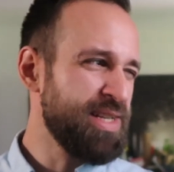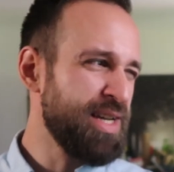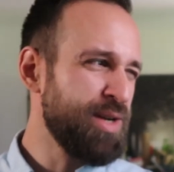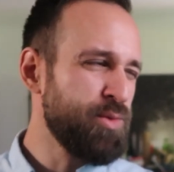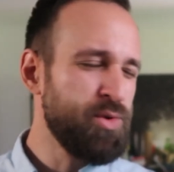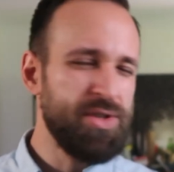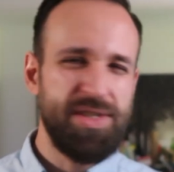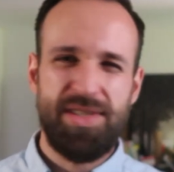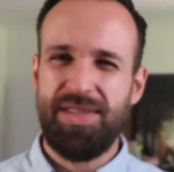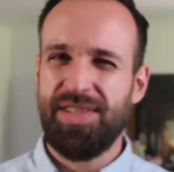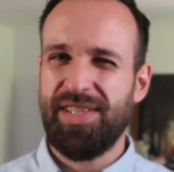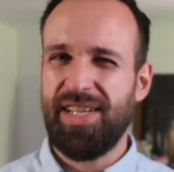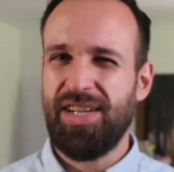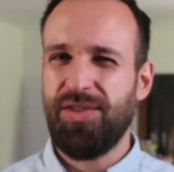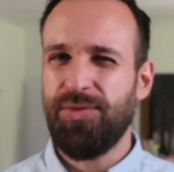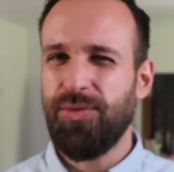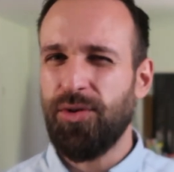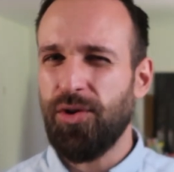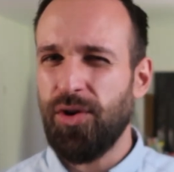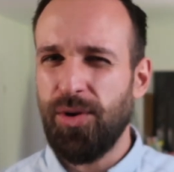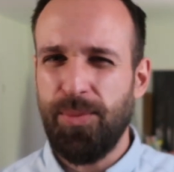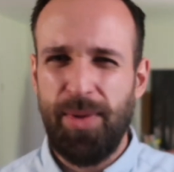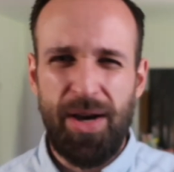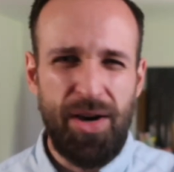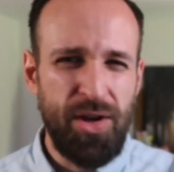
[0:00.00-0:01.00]
I was sick
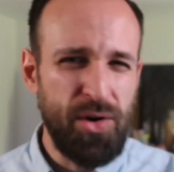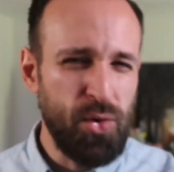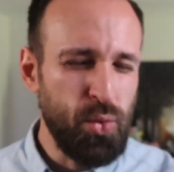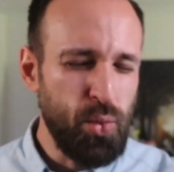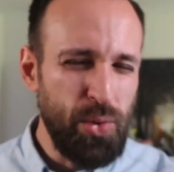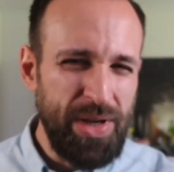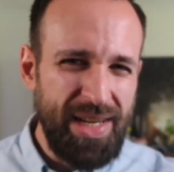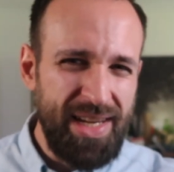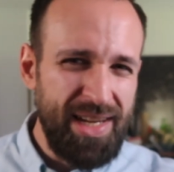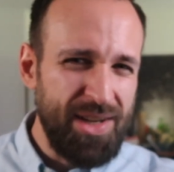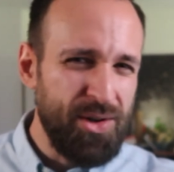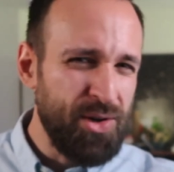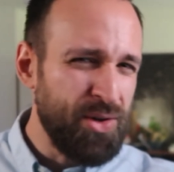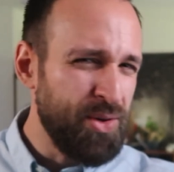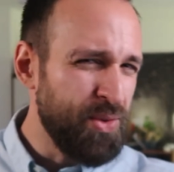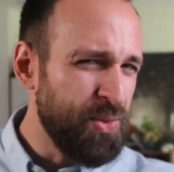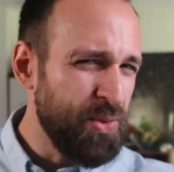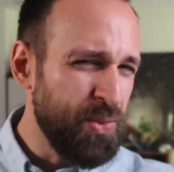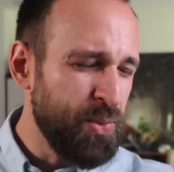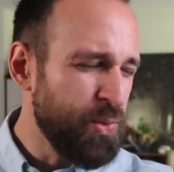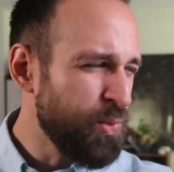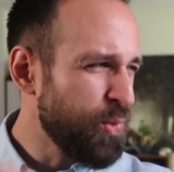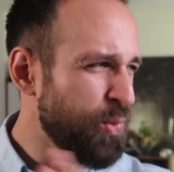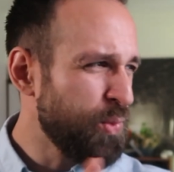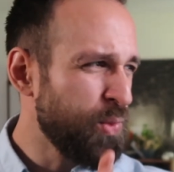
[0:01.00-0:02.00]
for about a week
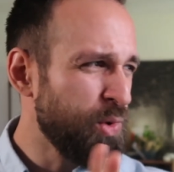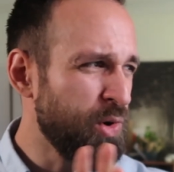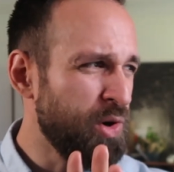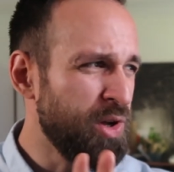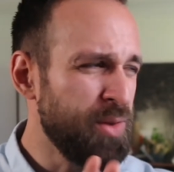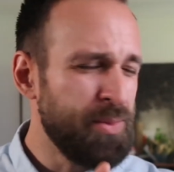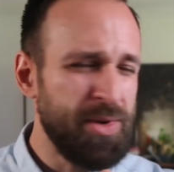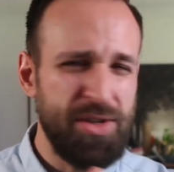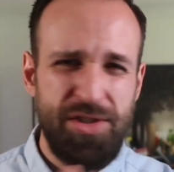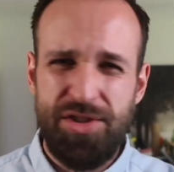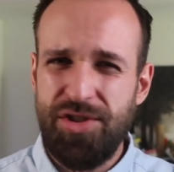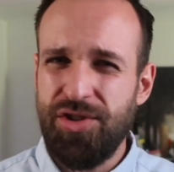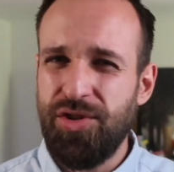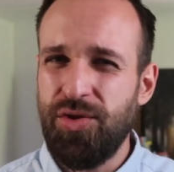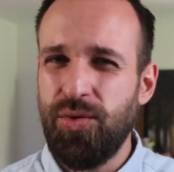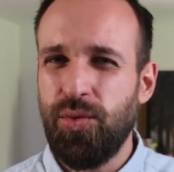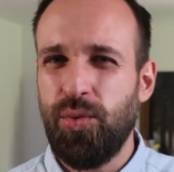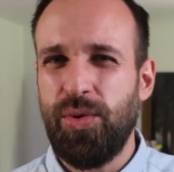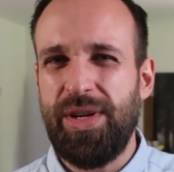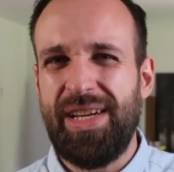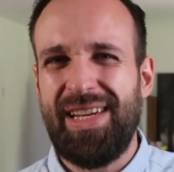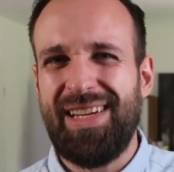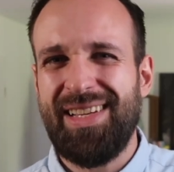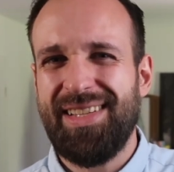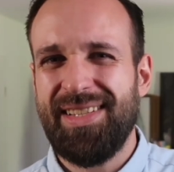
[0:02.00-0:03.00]
or almost two
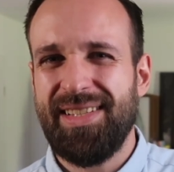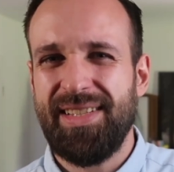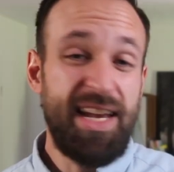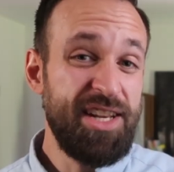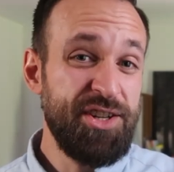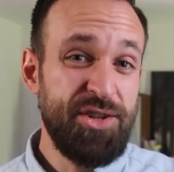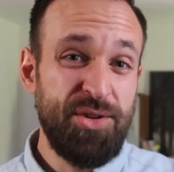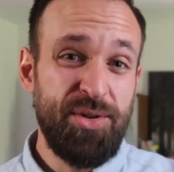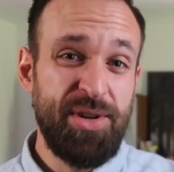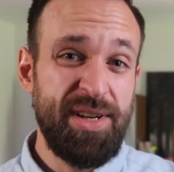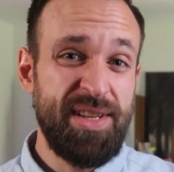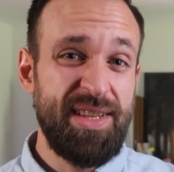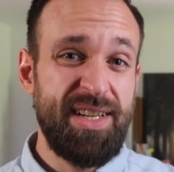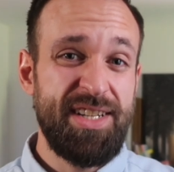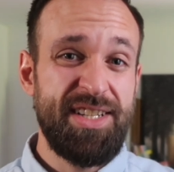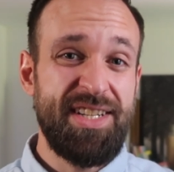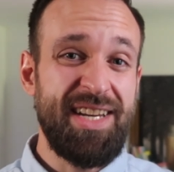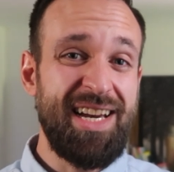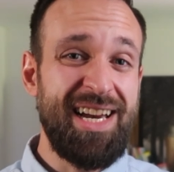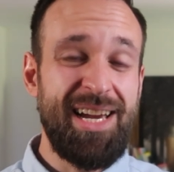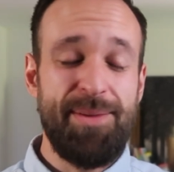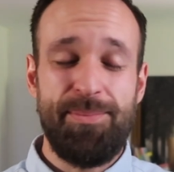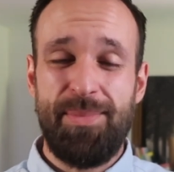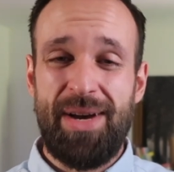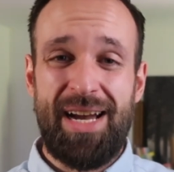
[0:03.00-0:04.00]
weeks, and during that
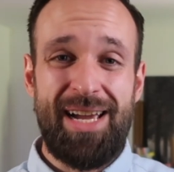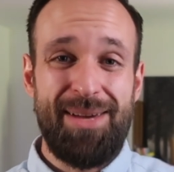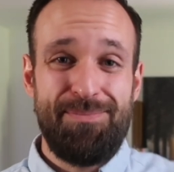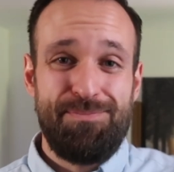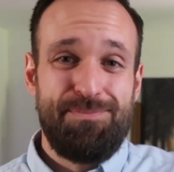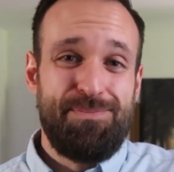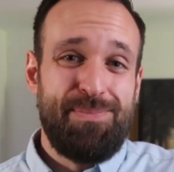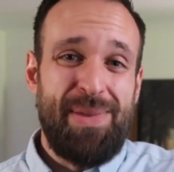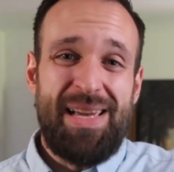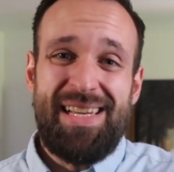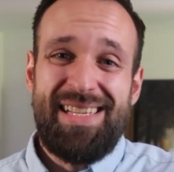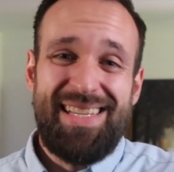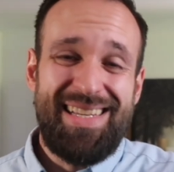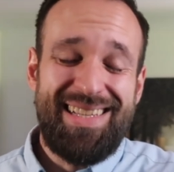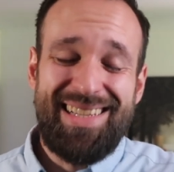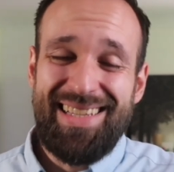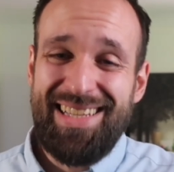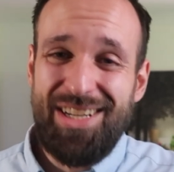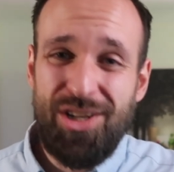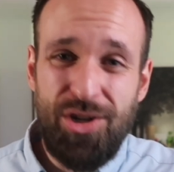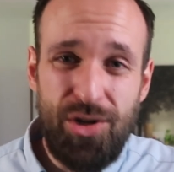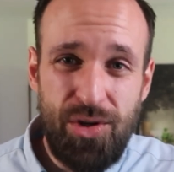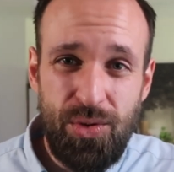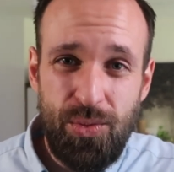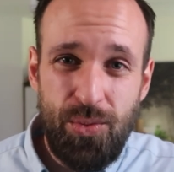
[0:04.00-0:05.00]
time I basically
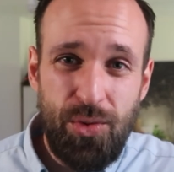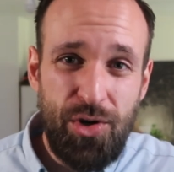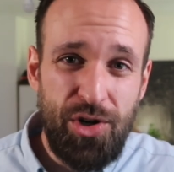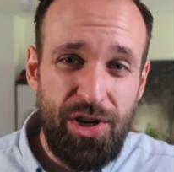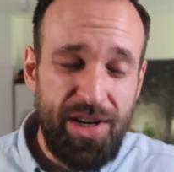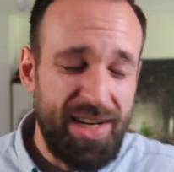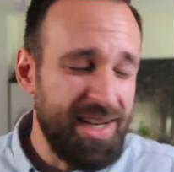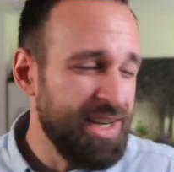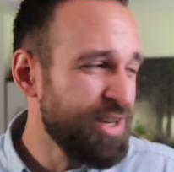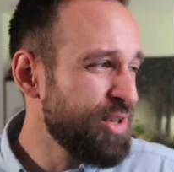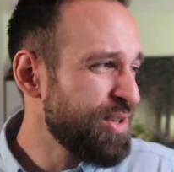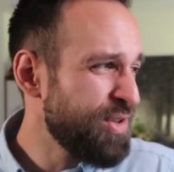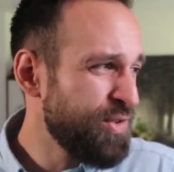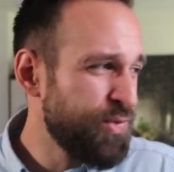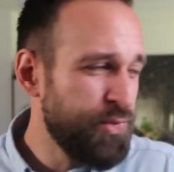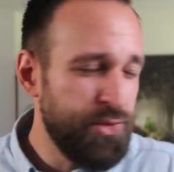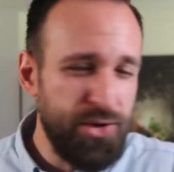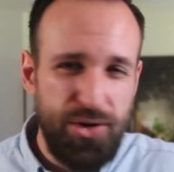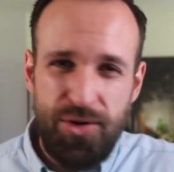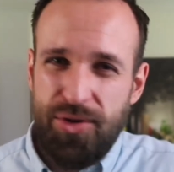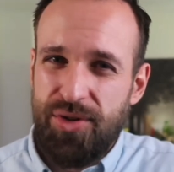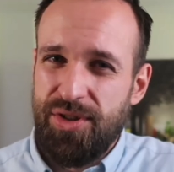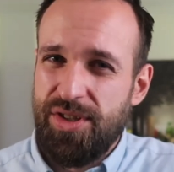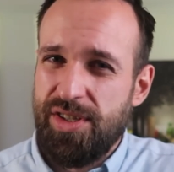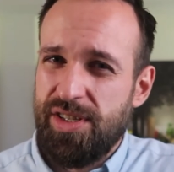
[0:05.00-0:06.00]
couldn't work. I couldn't
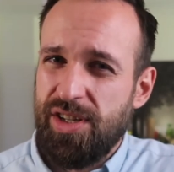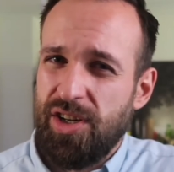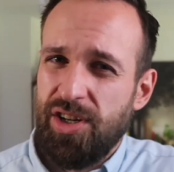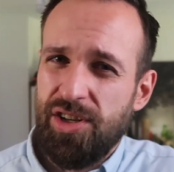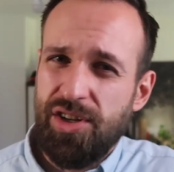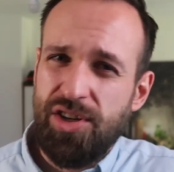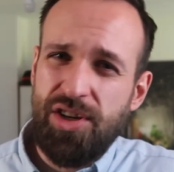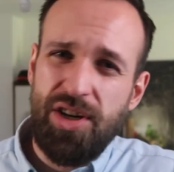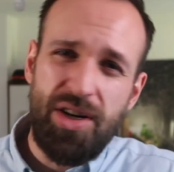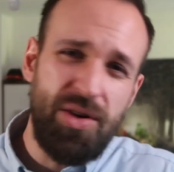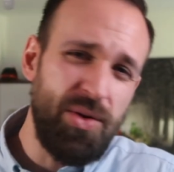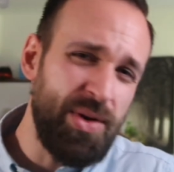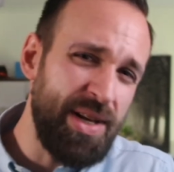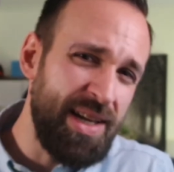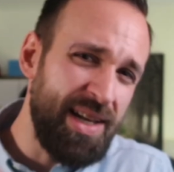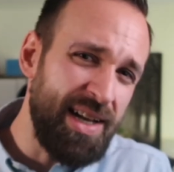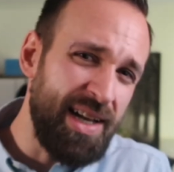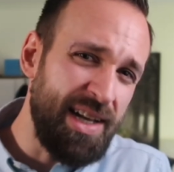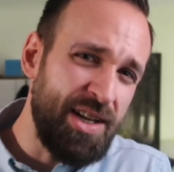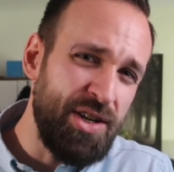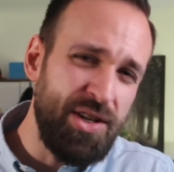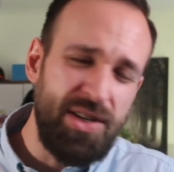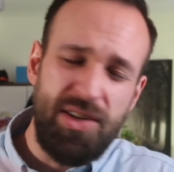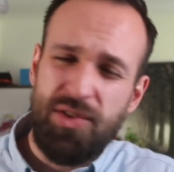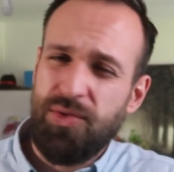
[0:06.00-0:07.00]
focus on coding,
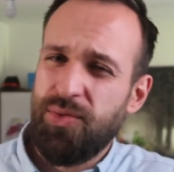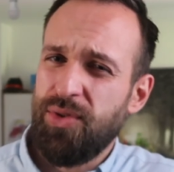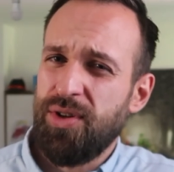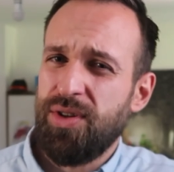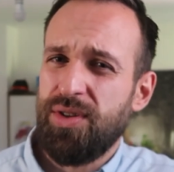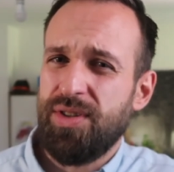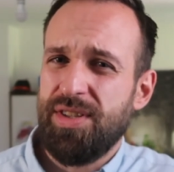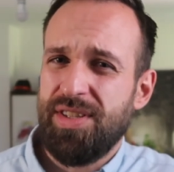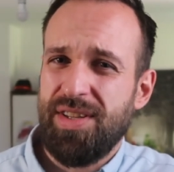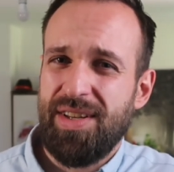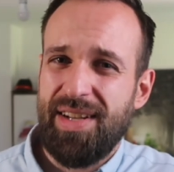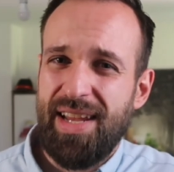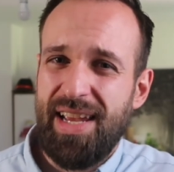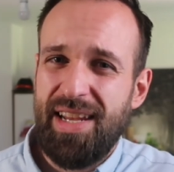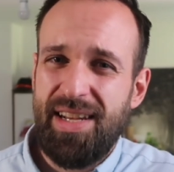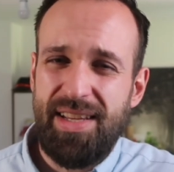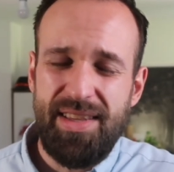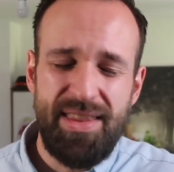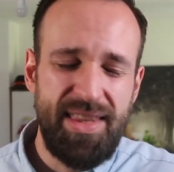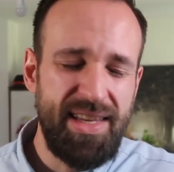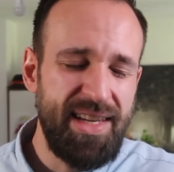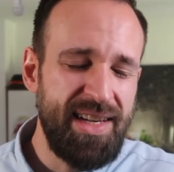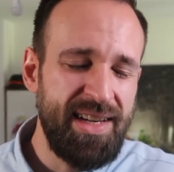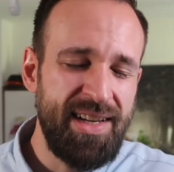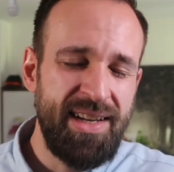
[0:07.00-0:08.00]
I couldn't focus on
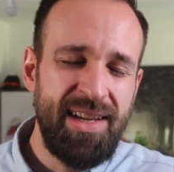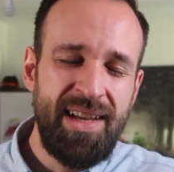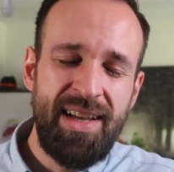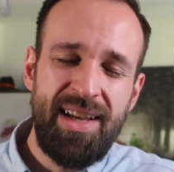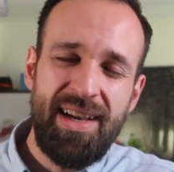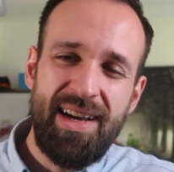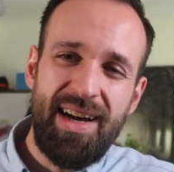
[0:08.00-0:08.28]
anything.